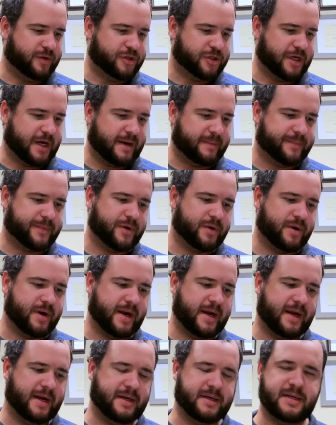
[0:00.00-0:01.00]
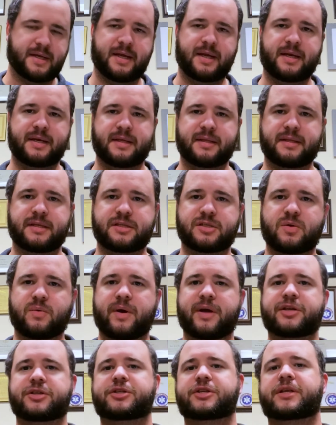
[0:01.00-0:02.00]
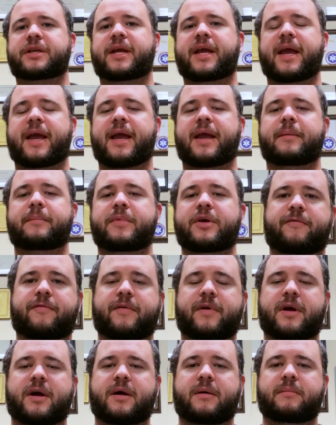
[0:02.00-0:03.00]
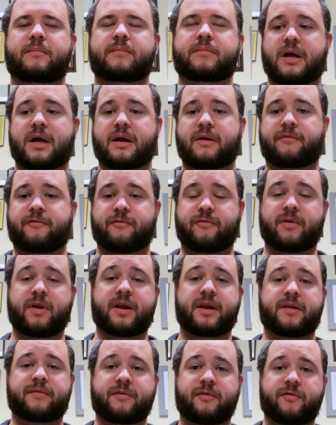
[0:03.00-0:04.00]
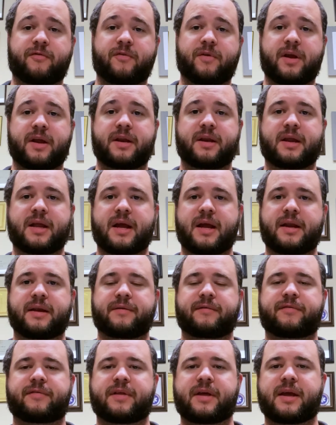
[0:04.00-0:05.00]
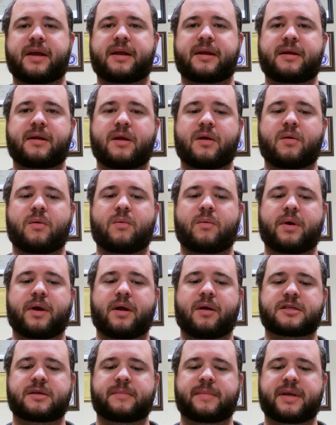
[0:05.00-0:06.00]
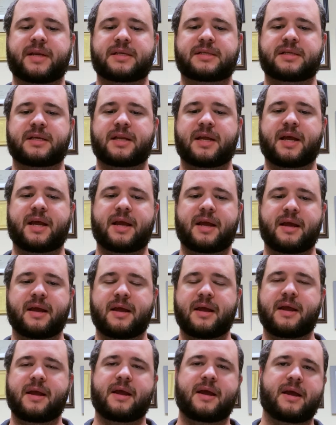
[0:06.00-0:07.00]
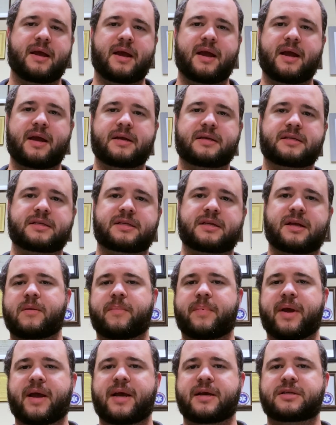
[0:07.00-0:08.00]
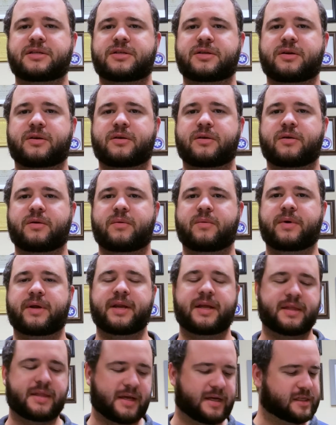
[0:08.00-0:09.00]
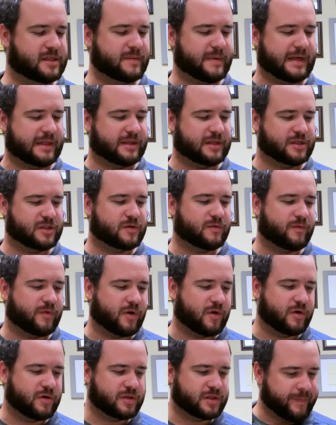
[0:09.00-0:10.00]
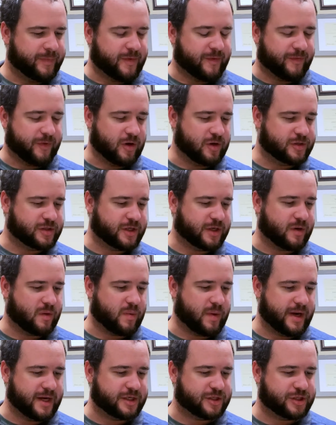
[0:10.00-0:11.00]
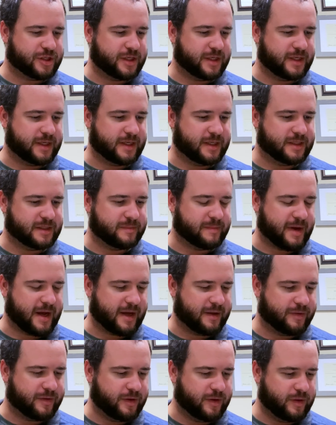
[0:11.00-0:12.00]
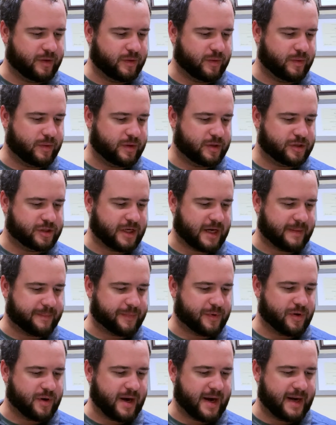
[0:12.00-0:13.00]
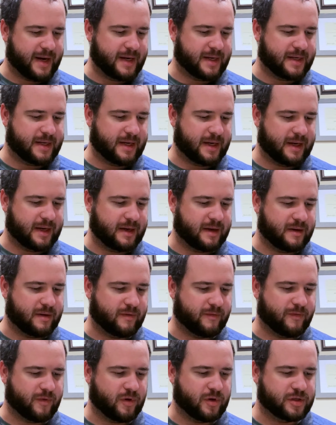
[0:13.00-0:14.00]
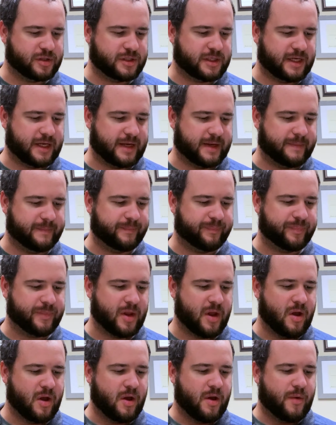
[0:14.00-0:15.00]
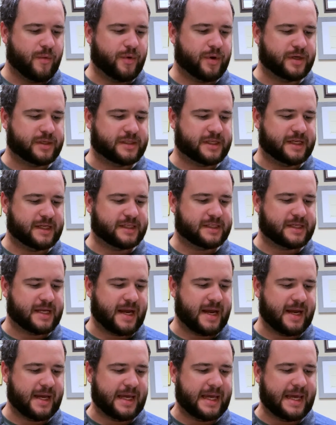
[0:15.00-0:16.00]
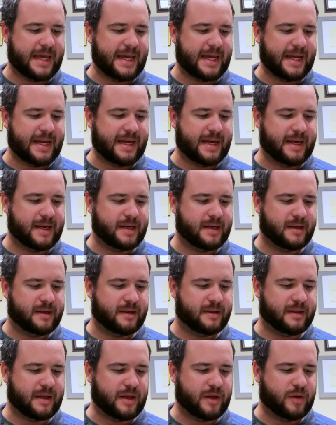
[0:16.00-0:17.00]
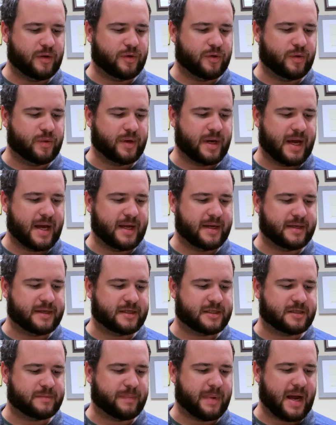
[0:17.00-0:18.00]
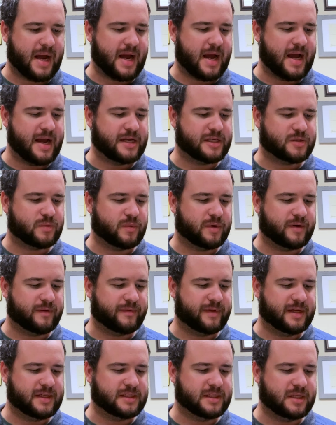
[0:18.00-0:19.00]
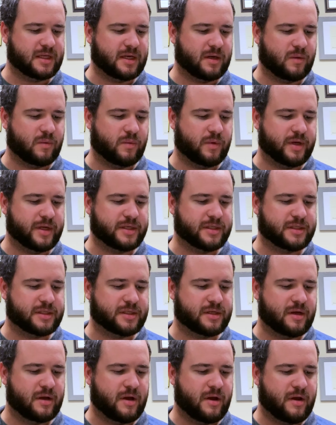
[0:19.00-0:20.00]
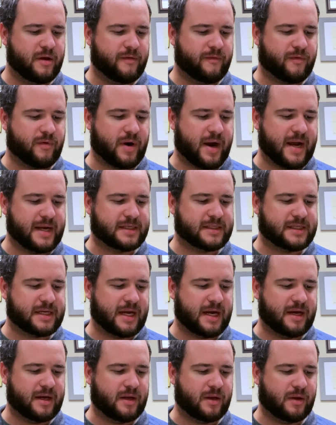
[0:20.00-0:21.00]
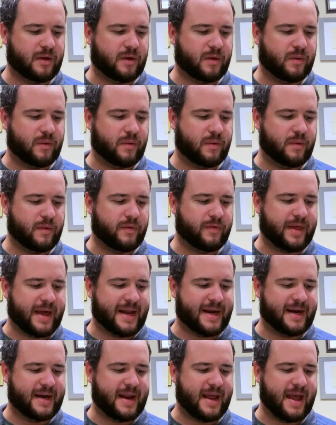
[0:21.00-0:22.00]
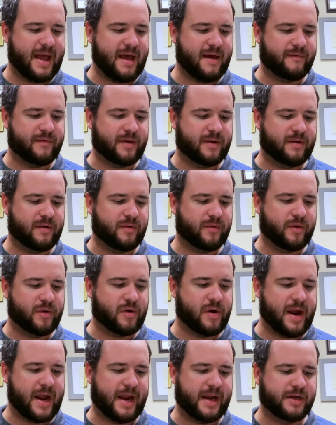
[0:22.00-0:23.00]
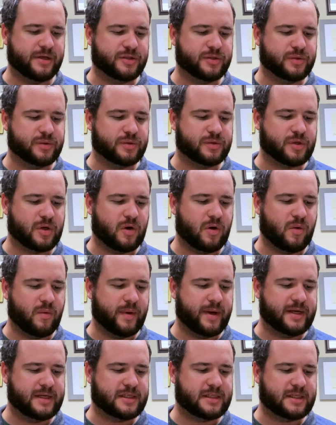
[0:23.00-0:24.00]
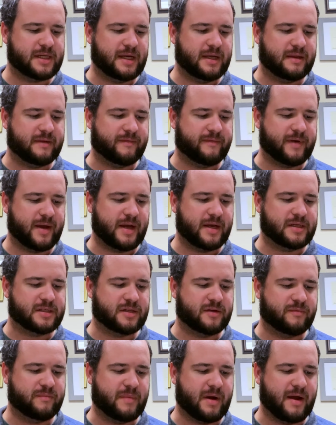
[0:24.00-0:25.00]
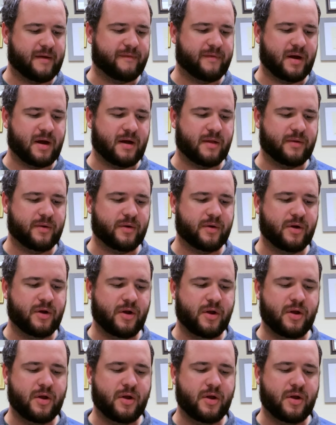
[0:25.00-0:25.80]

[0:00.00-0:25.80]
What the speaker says: chapter 18. And this question came from a friend of a friend kind of thing, where somebody said, "Hey, ask the pastor what he thinks about this verse." The verse in question is Matthew chapter 18, verse 10, where it says, "Take heed that you do not despise one of these little ones. For I say to you that in heaven their angels always see the face of my Father